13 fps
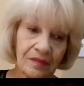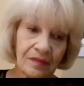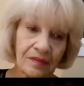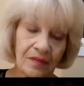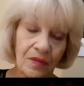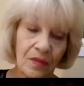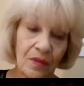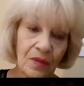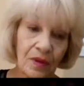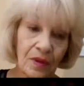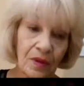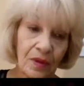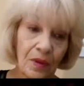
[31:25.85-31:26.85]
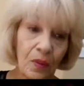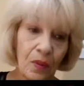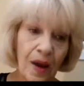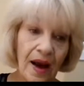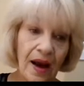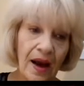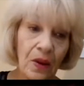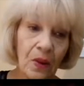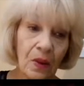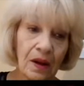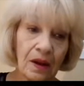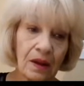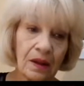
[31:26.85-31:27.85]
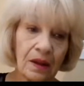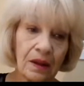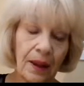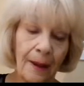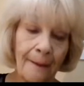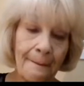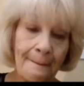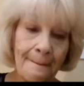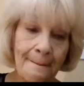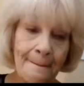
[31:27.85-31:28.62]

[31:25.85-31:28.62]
to join, but he was in World War II.